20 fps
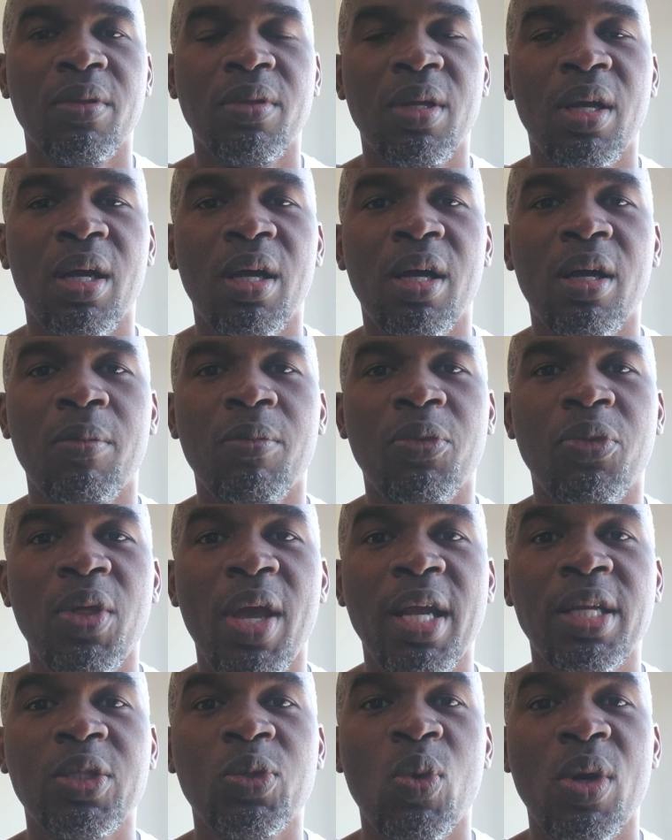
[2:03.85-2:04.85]

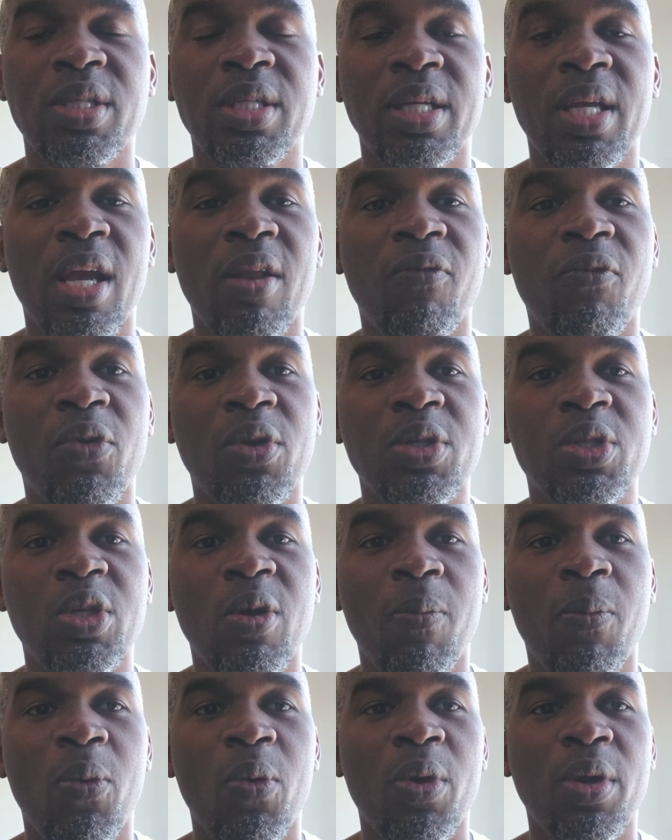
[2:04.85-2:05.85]
Thanks once again for the
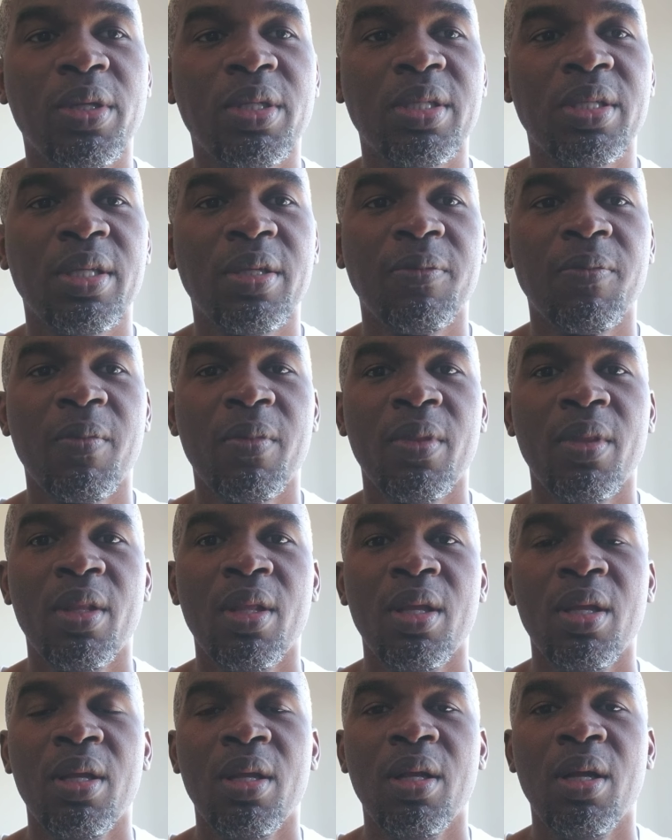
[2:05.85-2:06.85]
support.
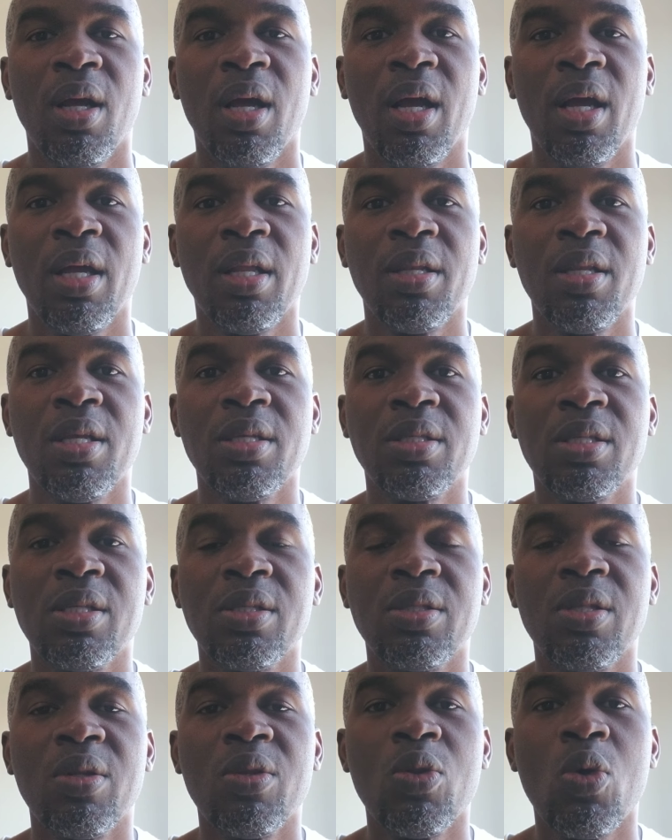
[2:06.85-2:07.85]
And this
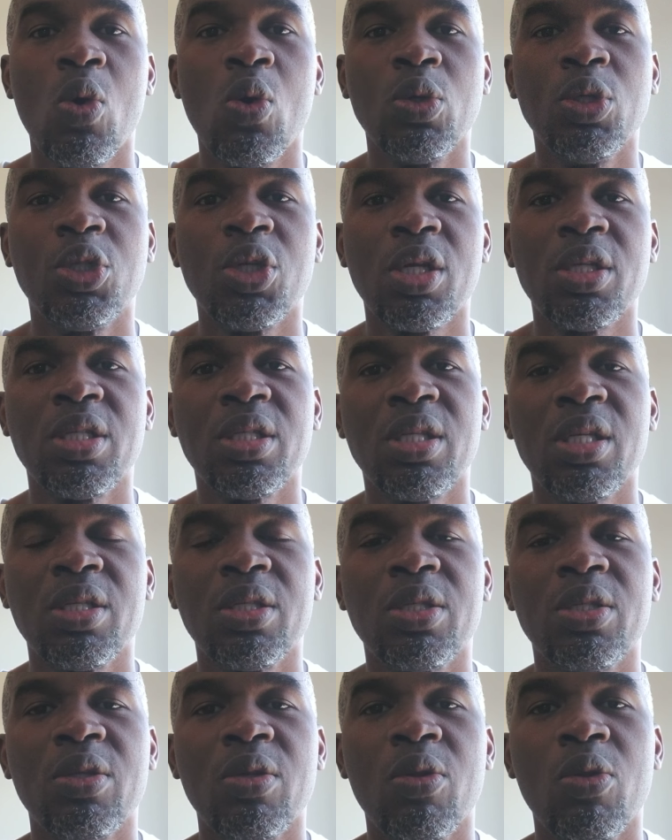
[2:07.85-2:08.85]
is the No
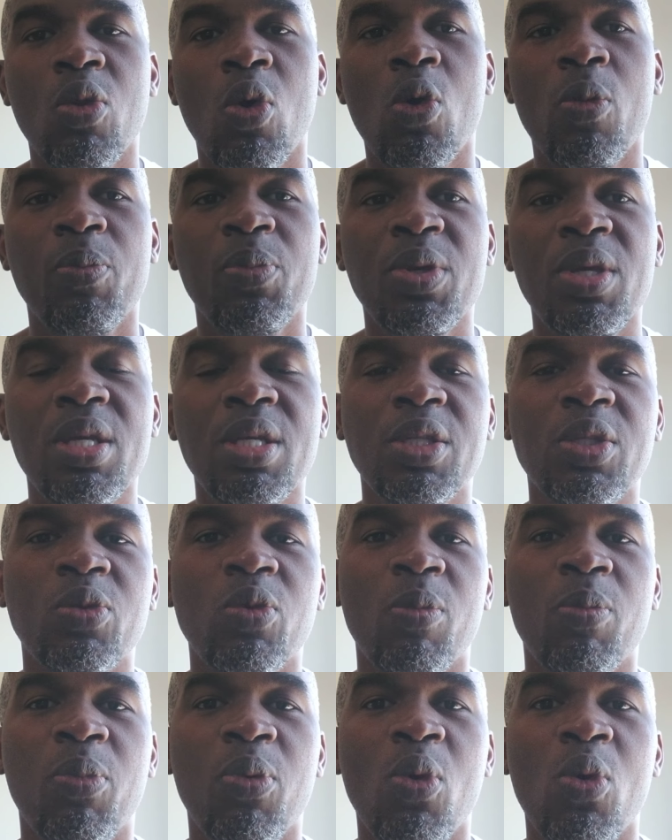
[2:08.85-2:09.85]
Justice, No Peace
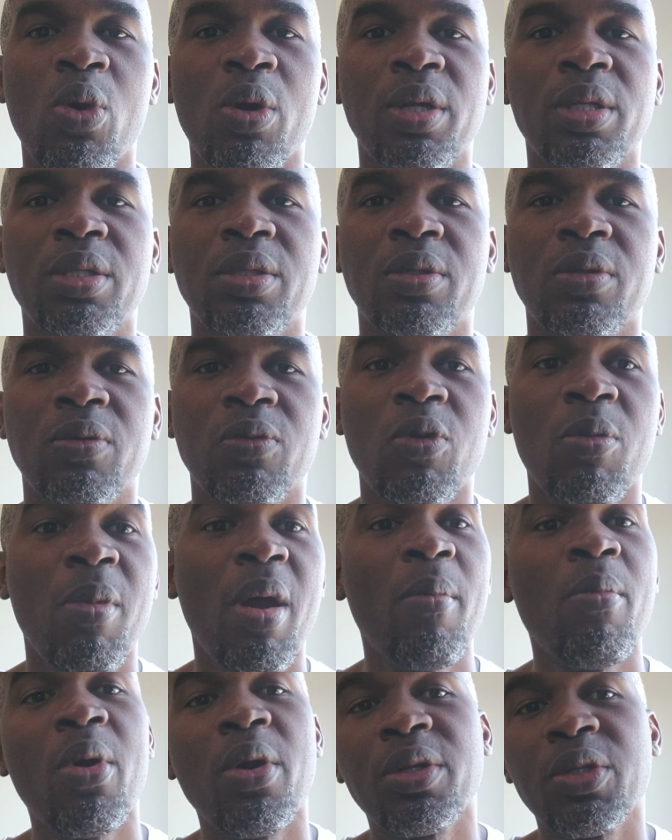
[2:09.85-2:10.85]
Report.
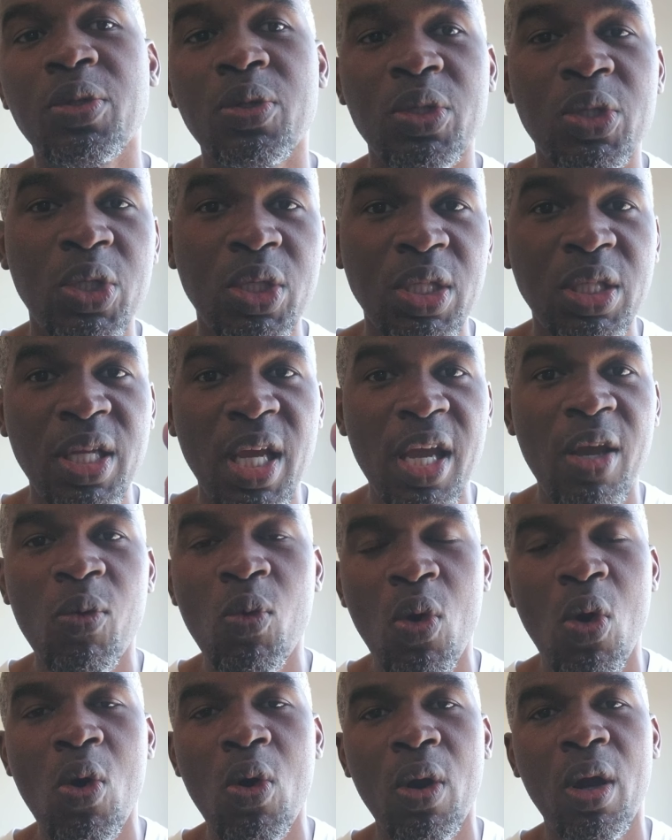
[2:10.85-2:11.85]
Remember to stay
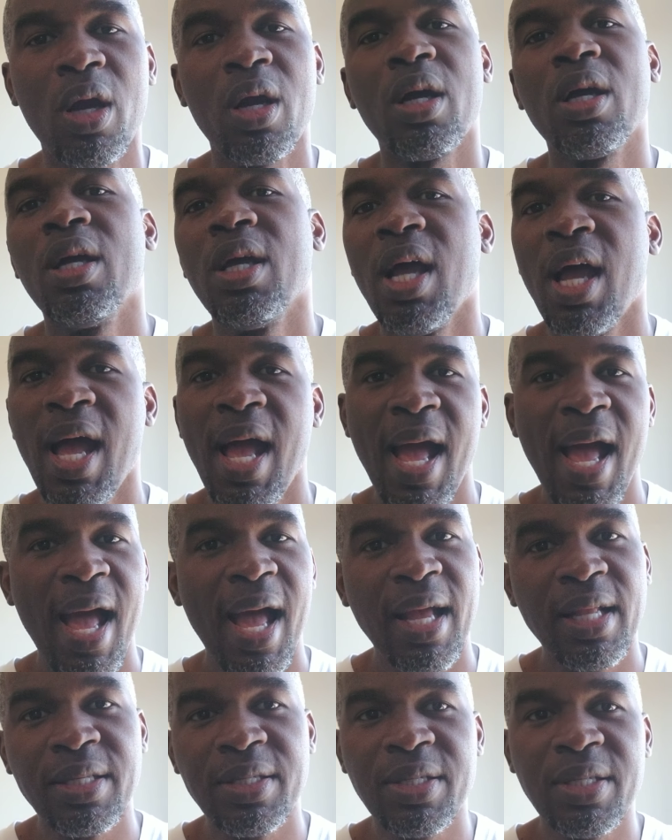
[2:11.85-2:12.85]
woke
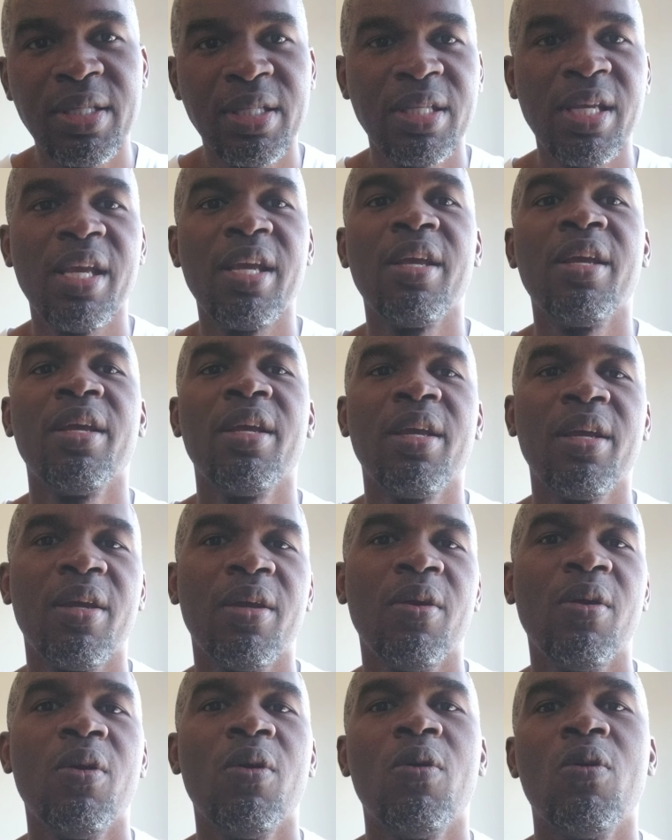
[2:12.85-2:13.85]
and stay
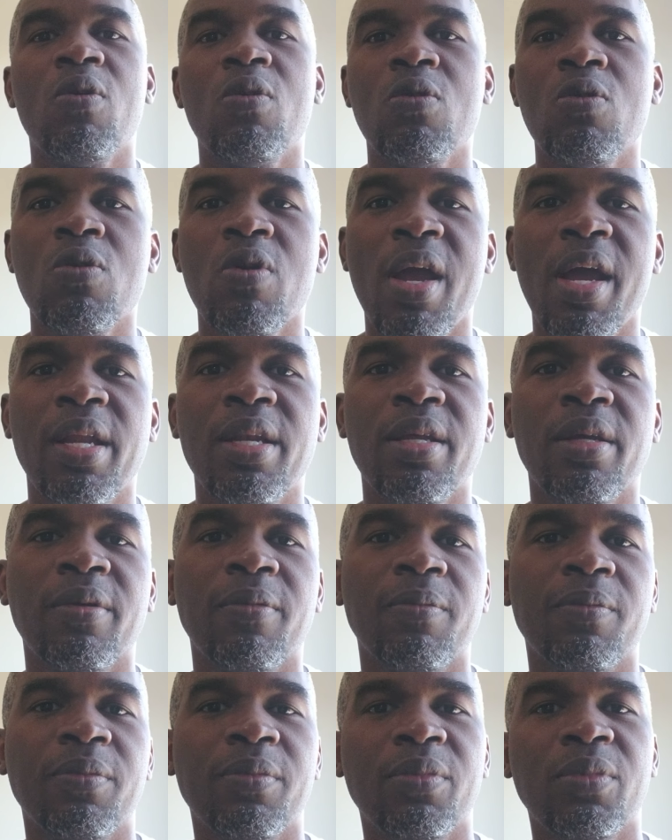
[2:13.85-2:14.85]
red.
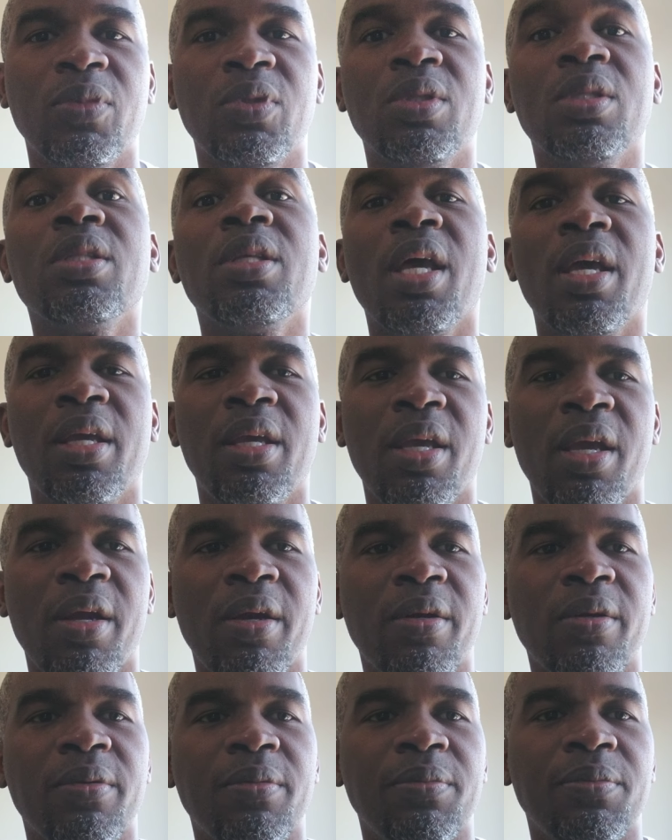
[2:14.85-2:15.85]
Take
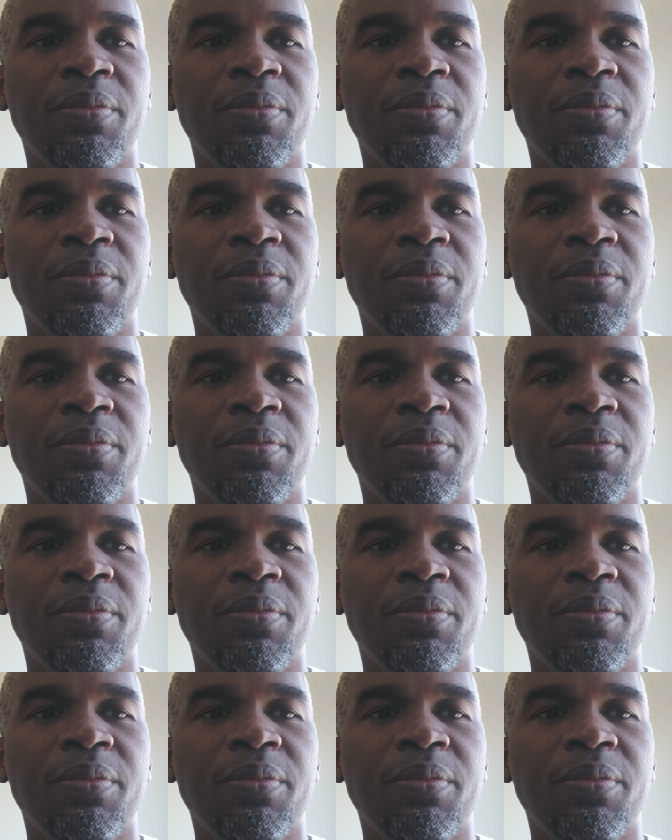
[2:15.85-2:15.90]
care.